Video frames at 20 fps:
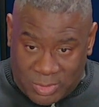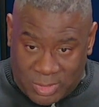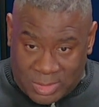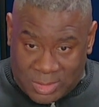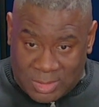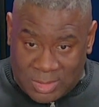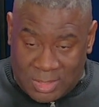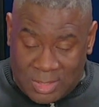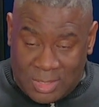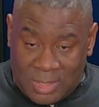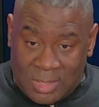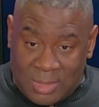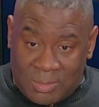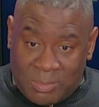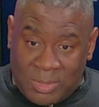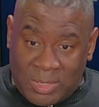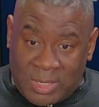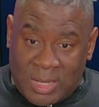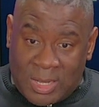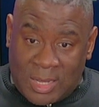with
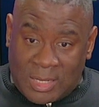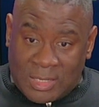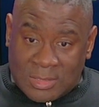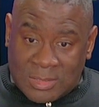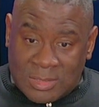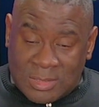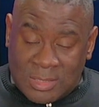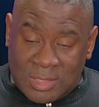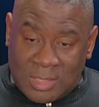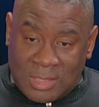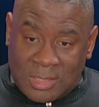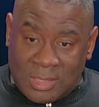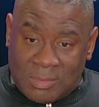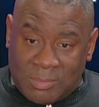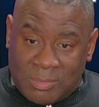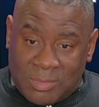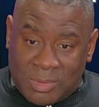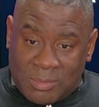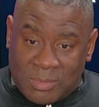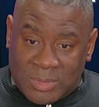because
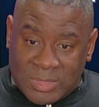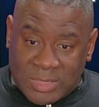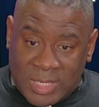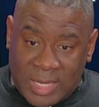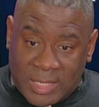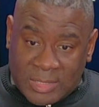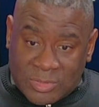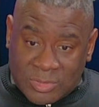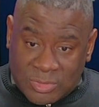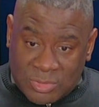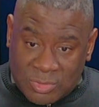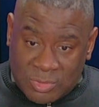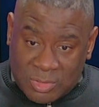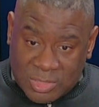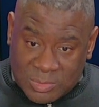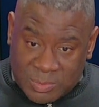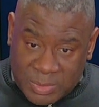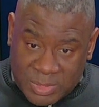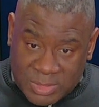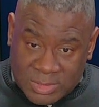the mistakes are so
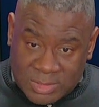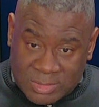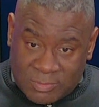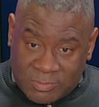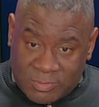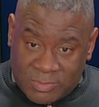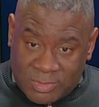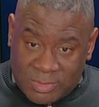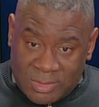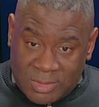expensive.